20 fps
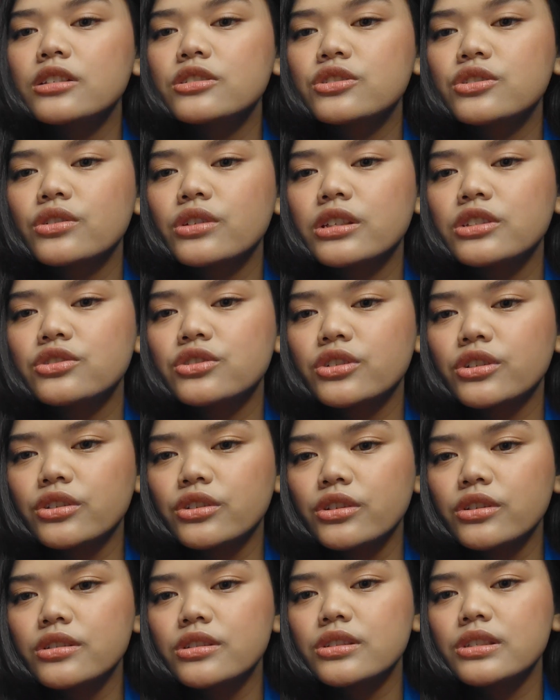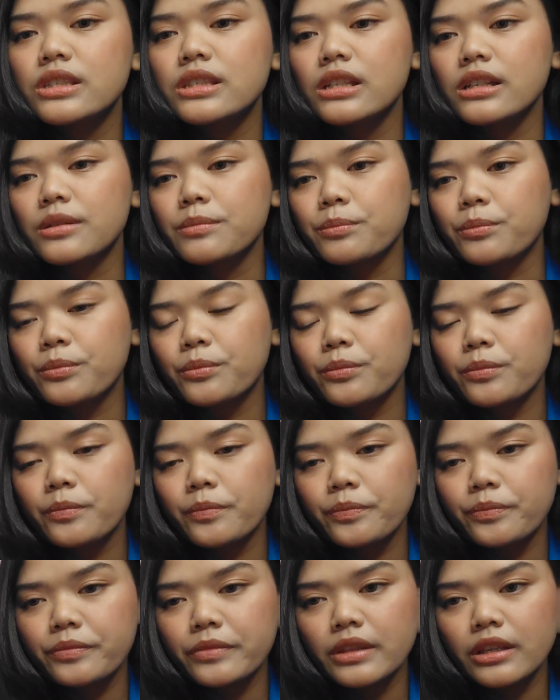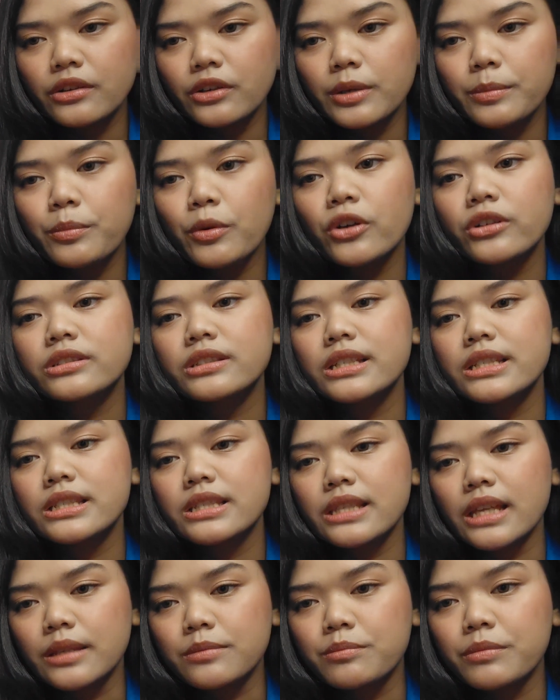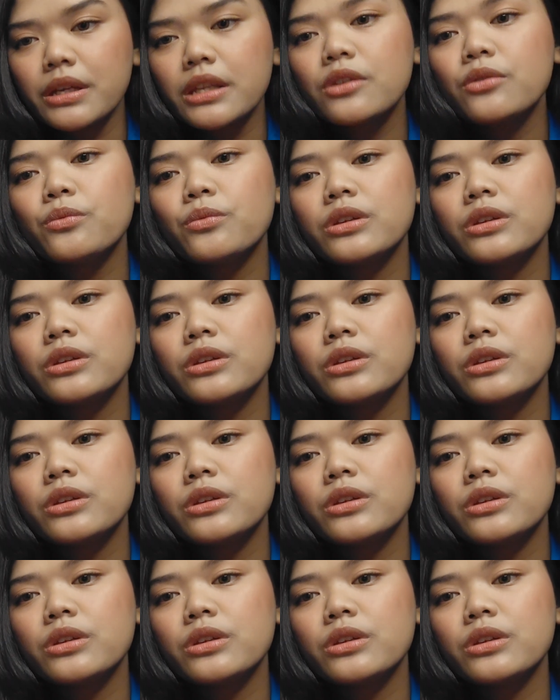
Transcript: to introduce the reported statement.